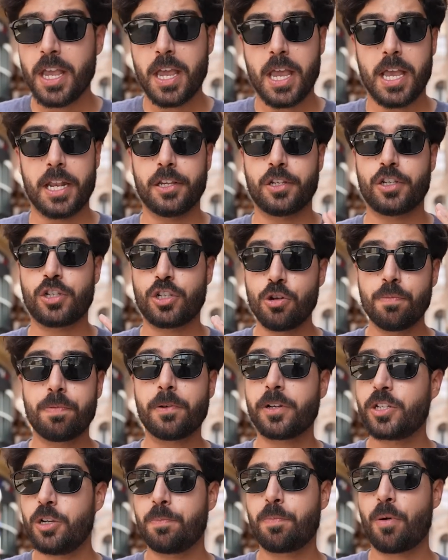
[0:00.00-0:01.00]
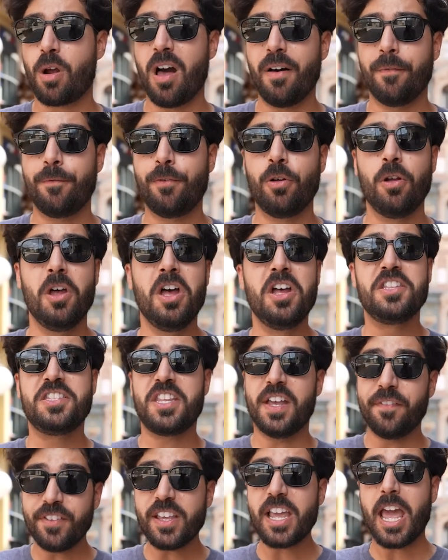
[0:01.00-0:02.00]
It is super, super helpful.
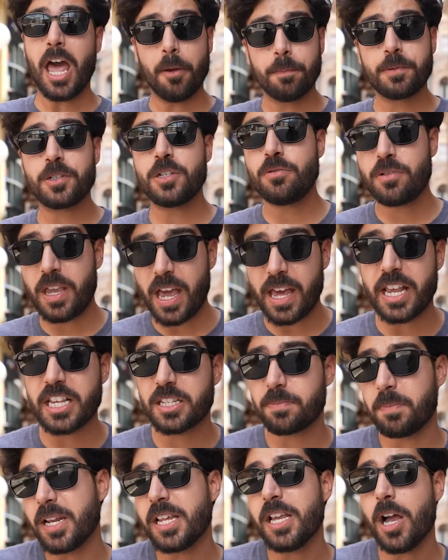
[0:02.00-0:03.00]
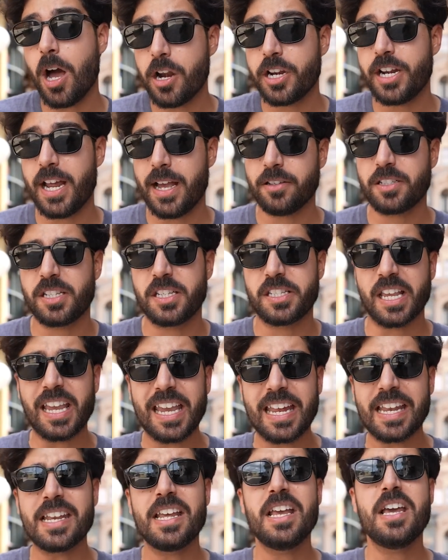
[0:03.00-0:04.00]
Definitely helps you get as many haunted houses
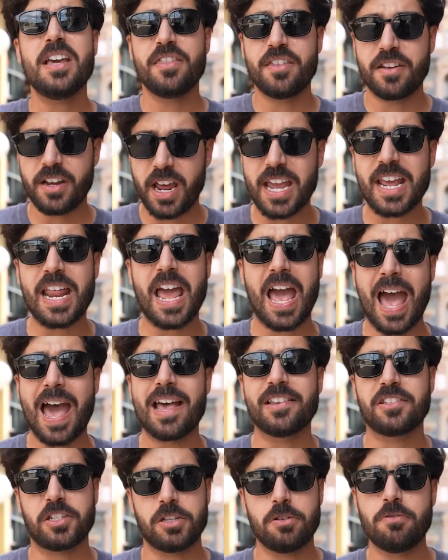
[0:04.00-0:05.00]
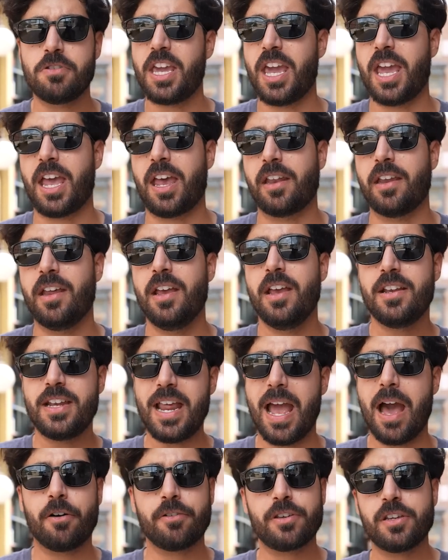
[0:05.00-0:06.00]
in the night as you can.
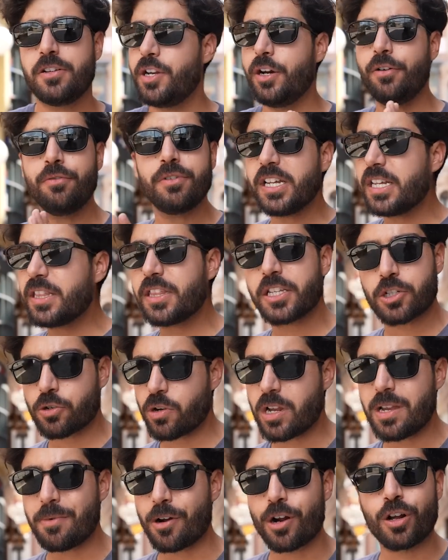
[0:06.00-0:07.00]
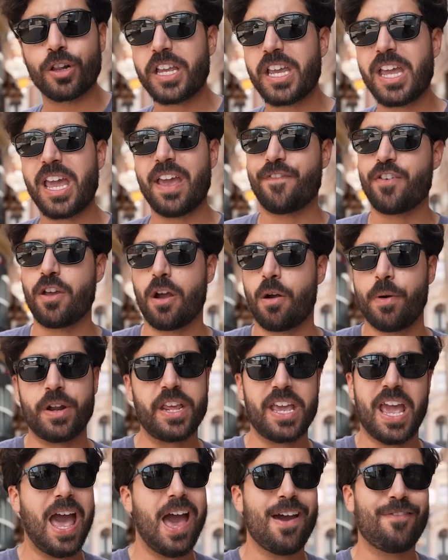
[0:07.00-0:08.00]
Now, you don't need the Scream early if you
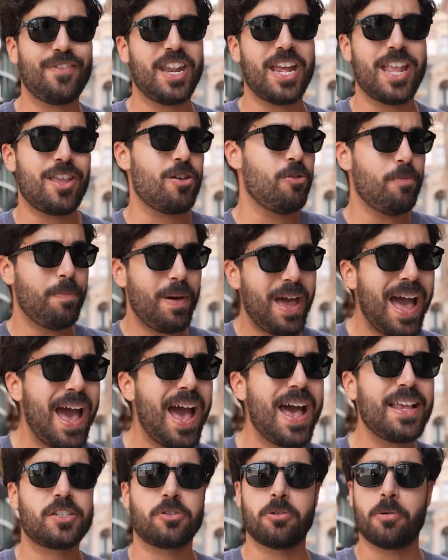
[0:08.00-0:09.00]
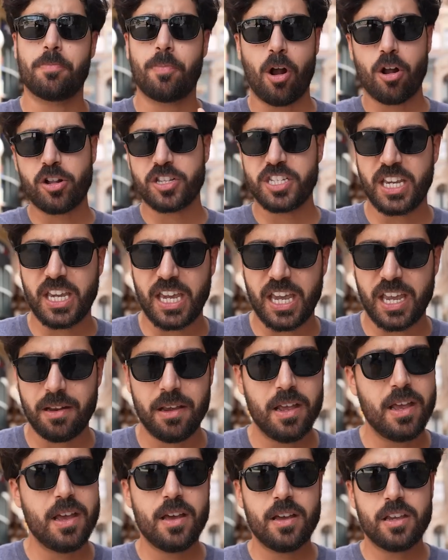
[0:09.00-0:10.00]
already have an annual pass or a park ticket.
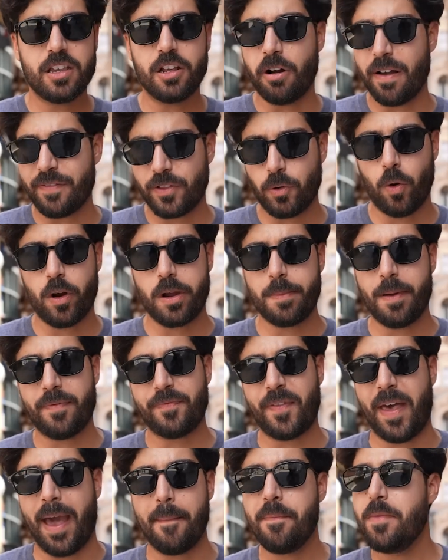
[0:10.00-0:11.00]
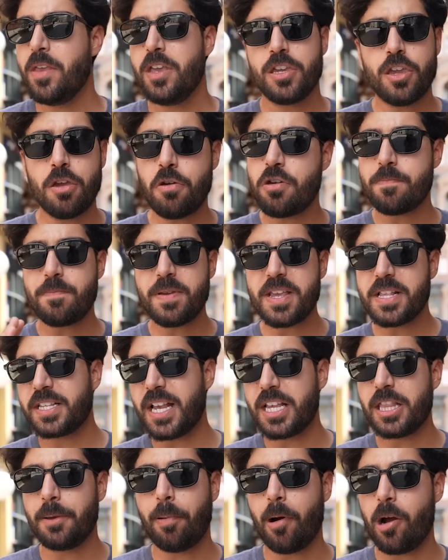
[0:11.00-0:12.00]
You don't have to worry about that. You can be
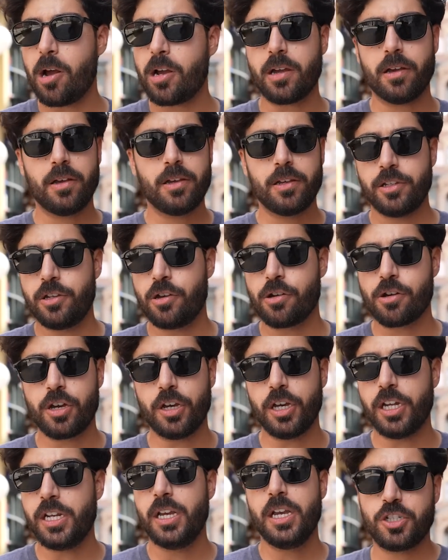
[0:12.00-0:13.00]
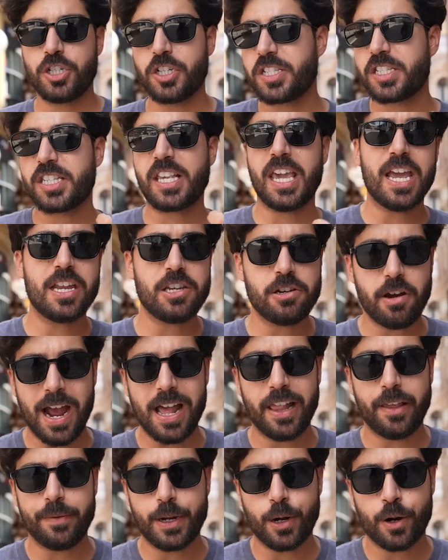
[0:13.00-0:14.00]
inside the park, you're good. Just scan your
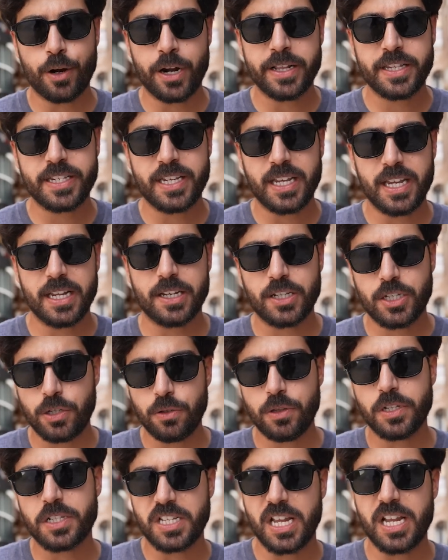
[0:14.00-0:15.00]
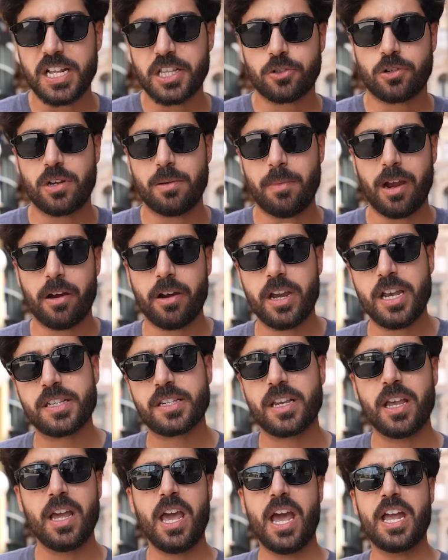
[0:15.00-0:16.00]
Halloween Horror Nights ticket to the Stay and Scream areas
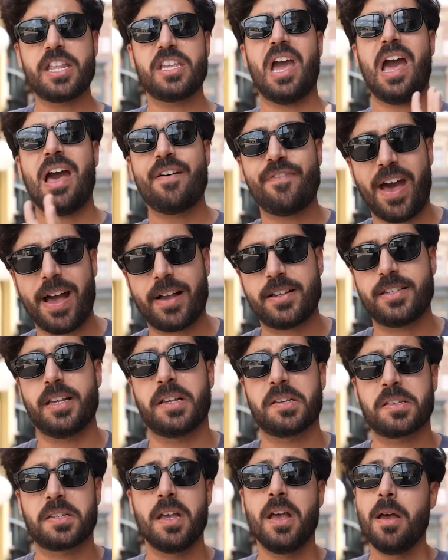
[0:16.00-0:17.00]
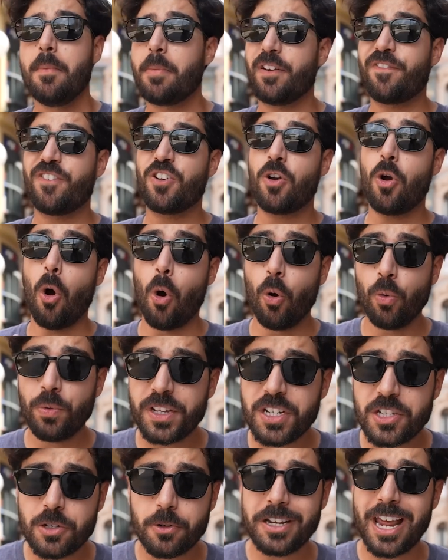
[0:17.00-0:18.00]
and you have access. But if you're
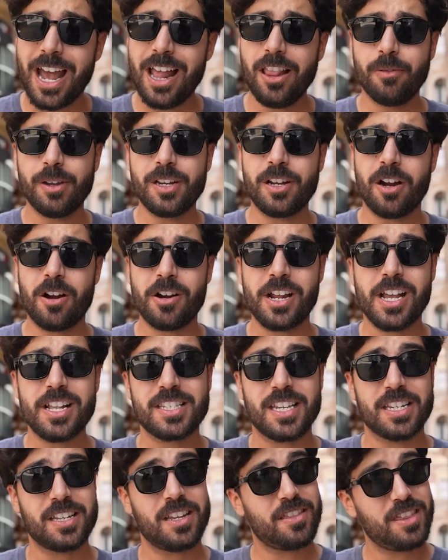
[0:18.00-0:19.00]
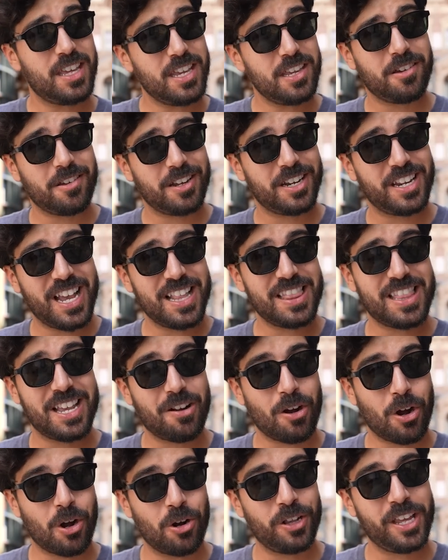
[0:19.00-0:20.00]
only doing Halloween Horror Nights and you think you're gonna get
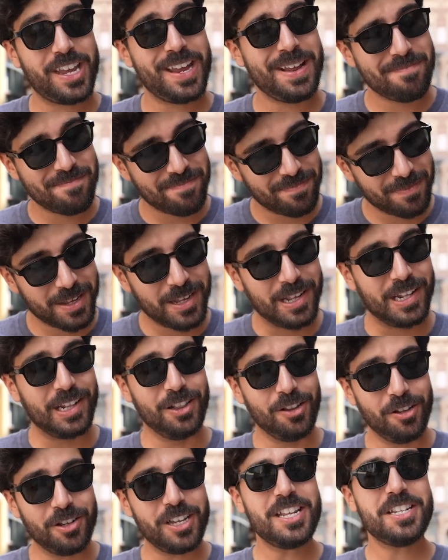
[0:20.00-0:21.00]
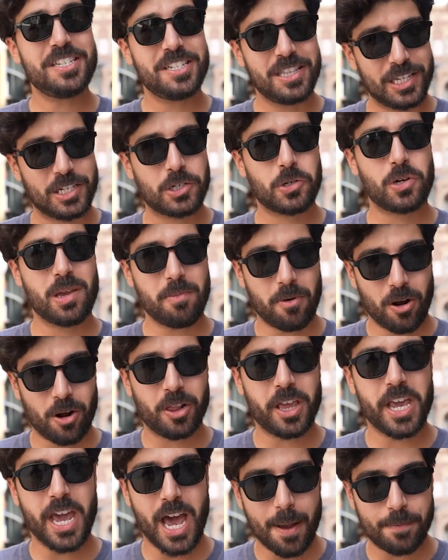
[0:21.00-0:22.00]
there early, look into the Scream
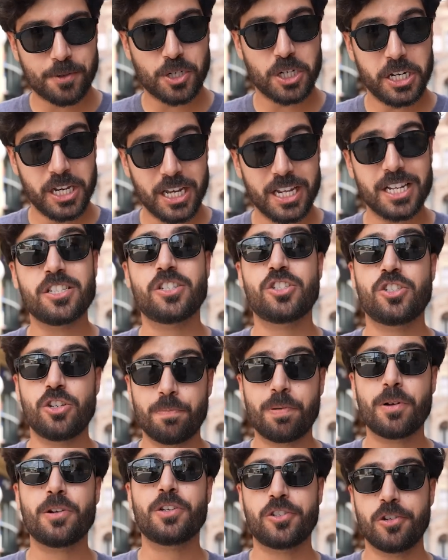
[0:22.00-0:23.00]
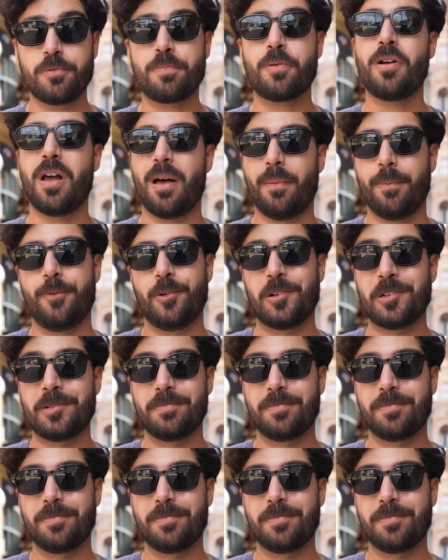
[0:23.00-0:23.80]
Early option. It is super, super helpful.